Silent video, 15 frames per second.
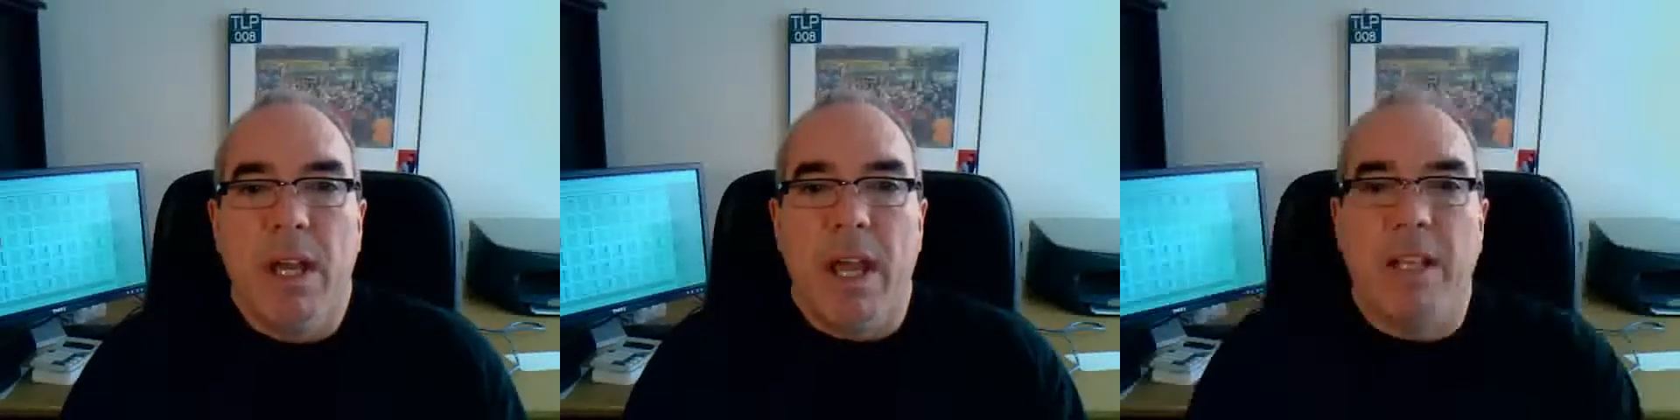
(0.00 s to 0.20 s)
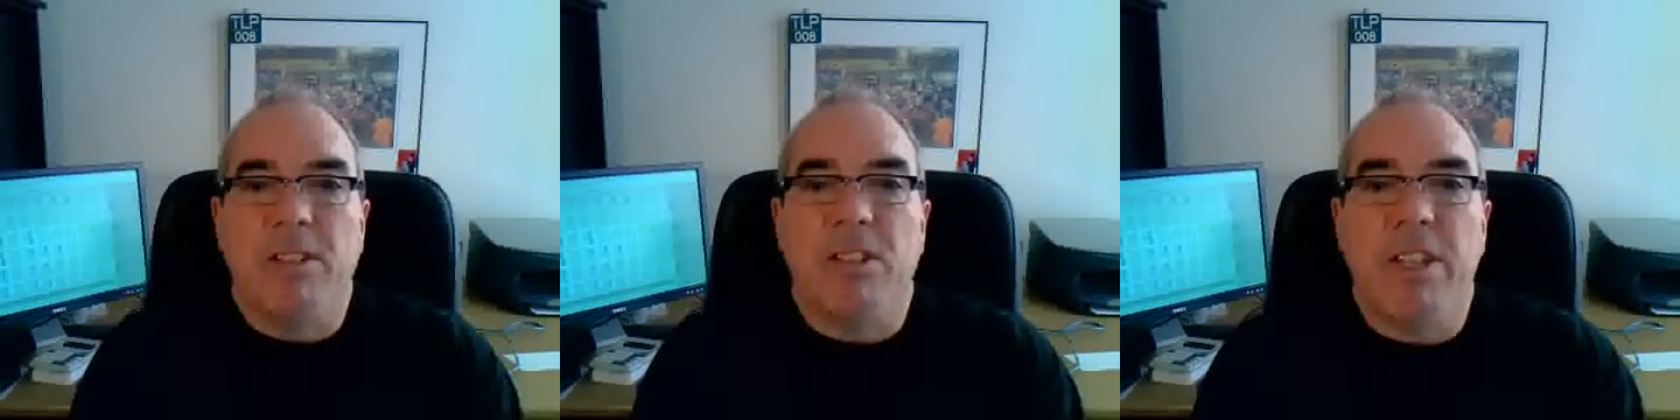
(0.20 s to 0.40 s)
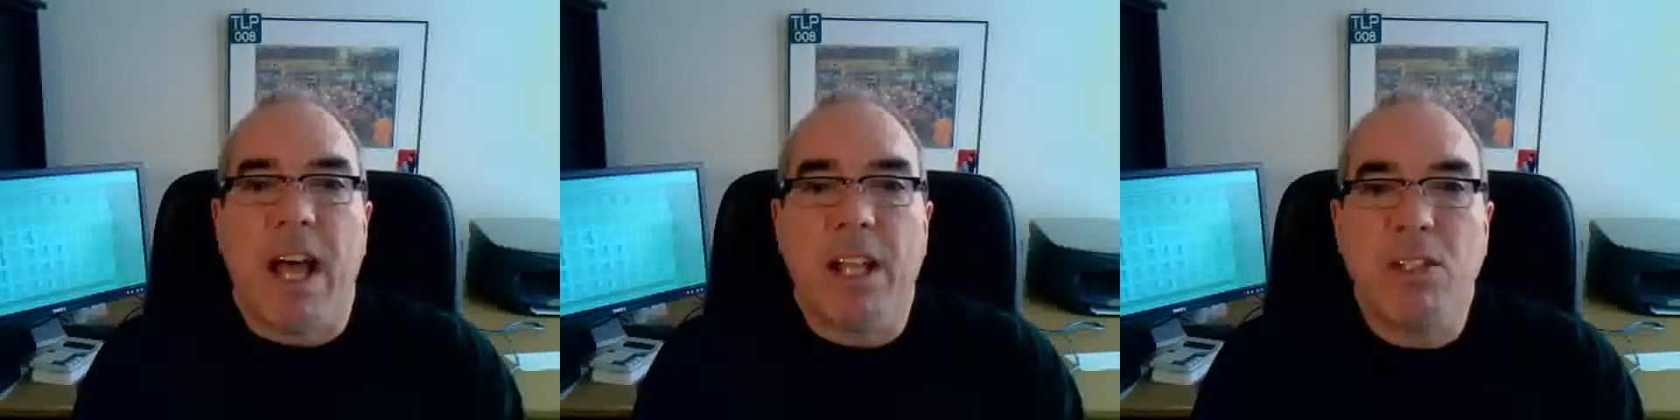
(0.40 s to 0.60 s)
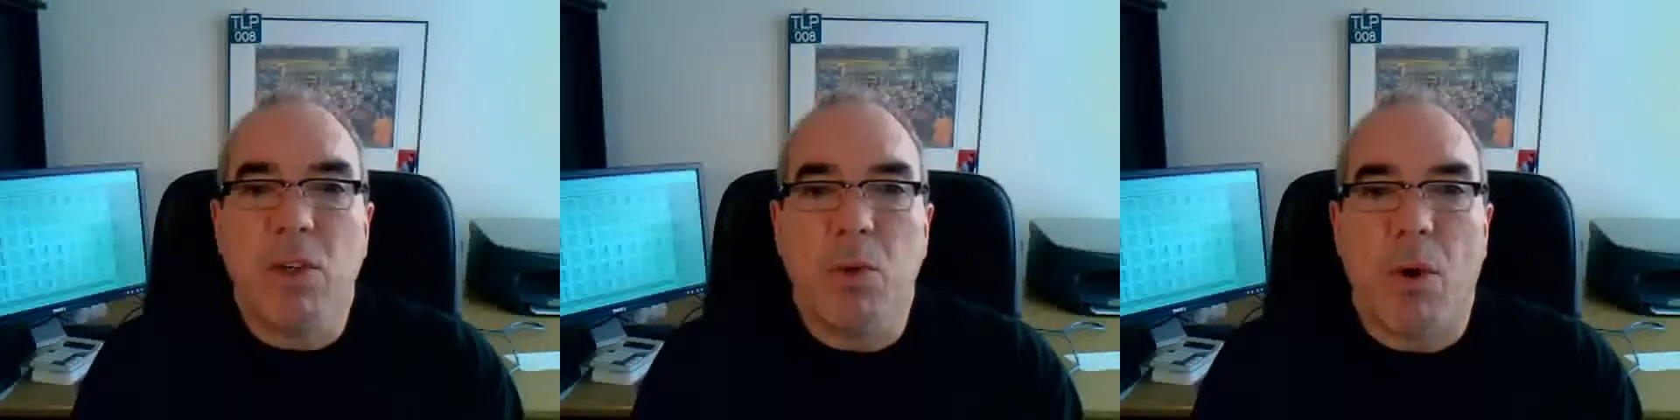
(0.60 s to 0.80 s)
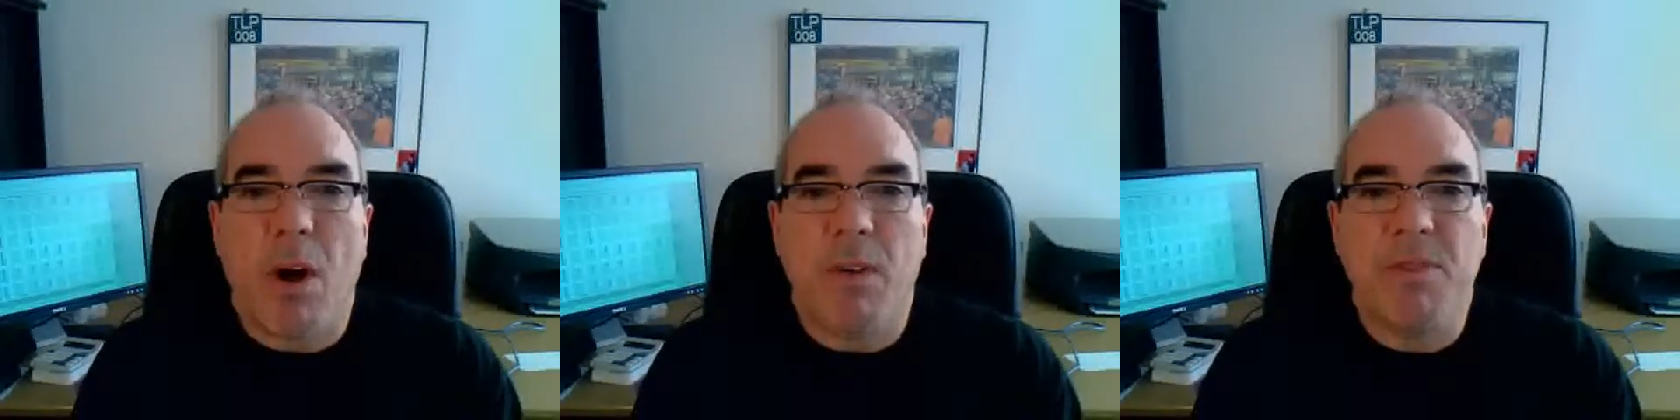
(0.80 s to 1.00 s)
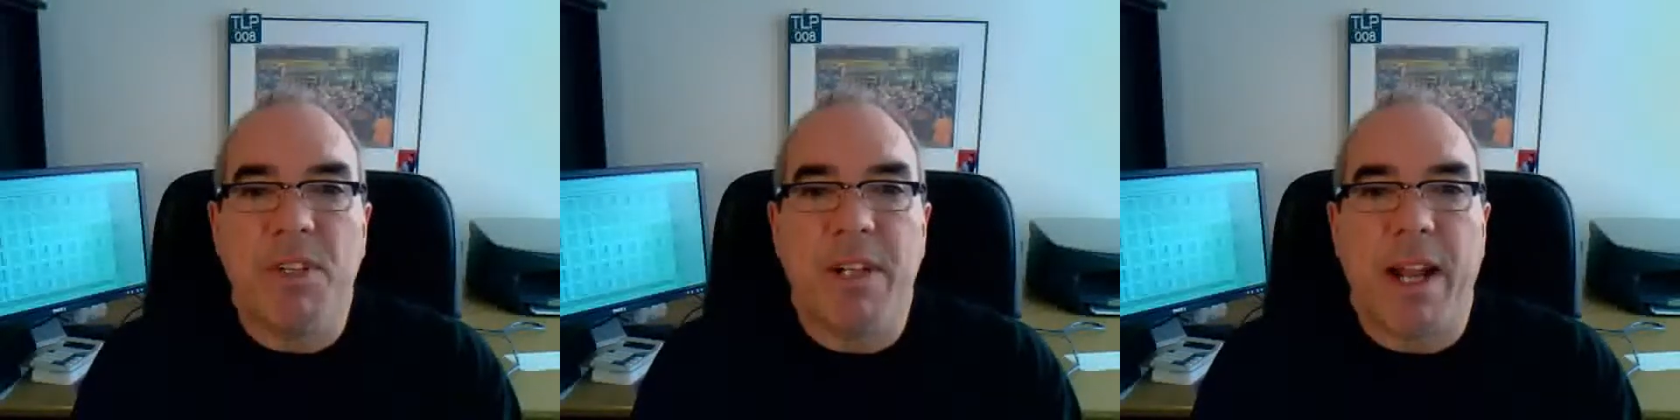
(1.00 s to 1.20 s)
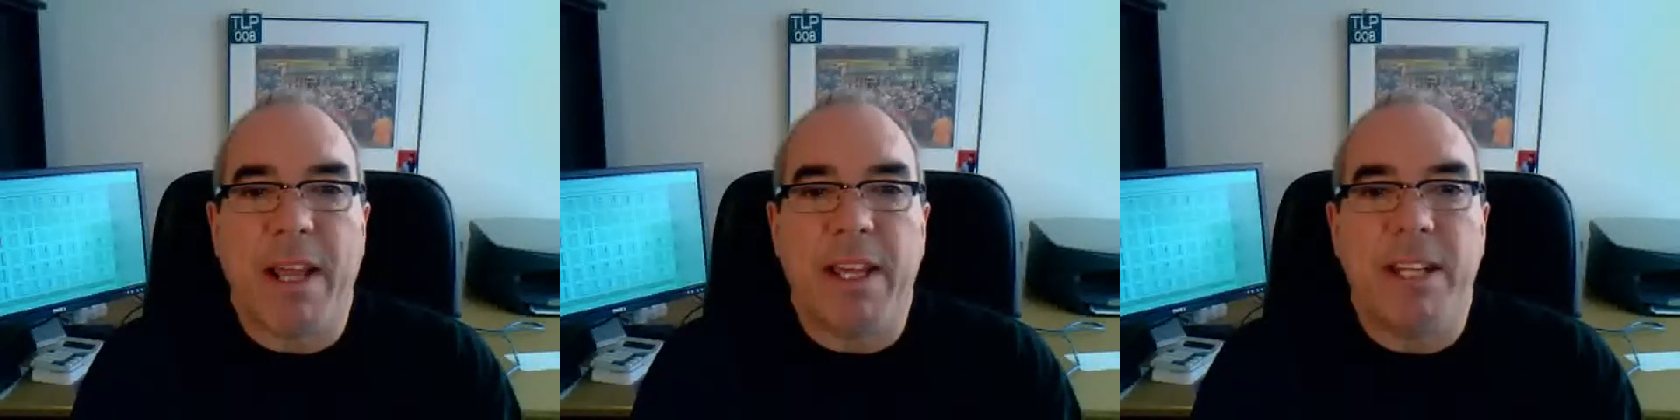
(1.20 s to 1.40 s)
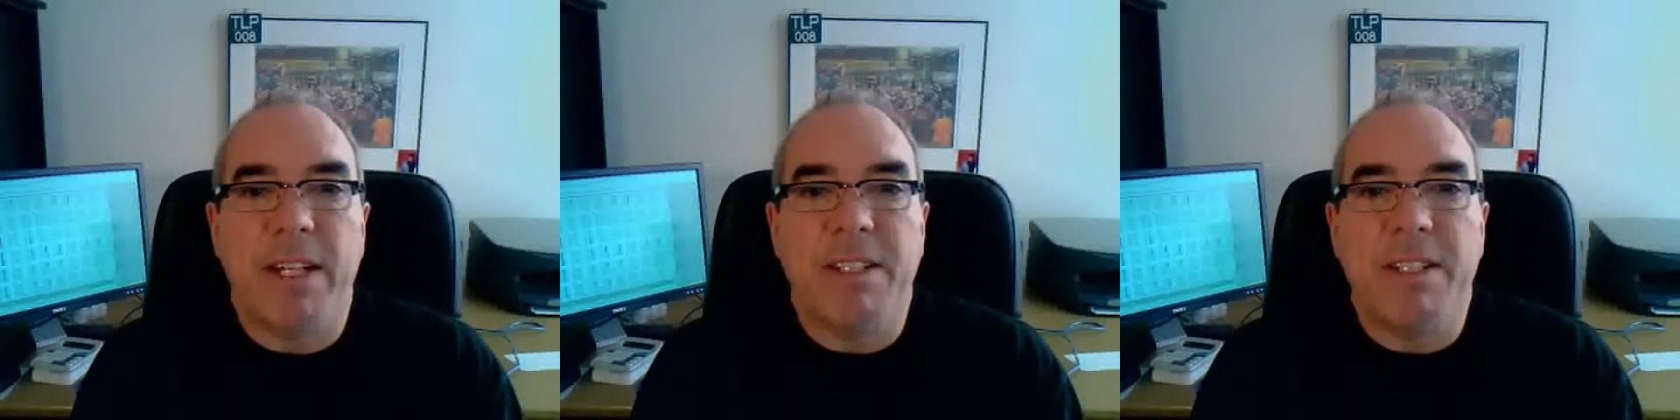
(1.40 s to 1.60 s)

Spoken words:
it's not too often I get a